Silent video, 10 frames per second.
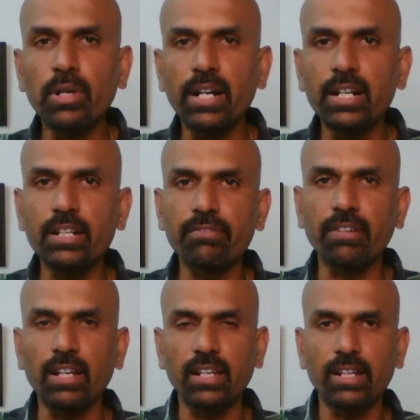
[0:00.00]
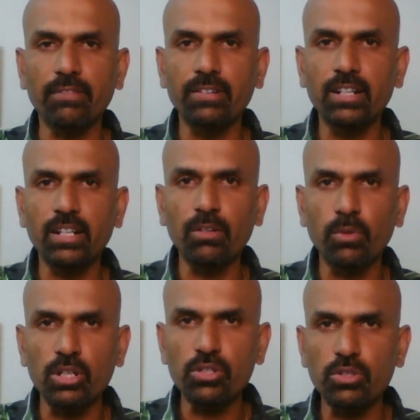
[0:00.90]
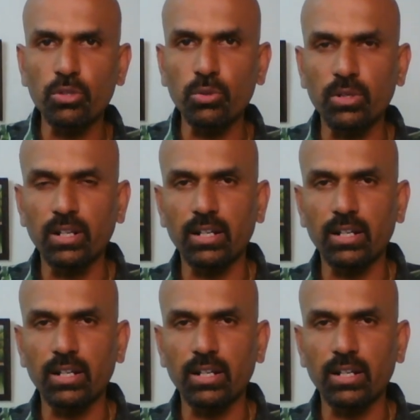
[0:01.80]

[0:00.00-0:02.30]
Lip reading: identify definitely once you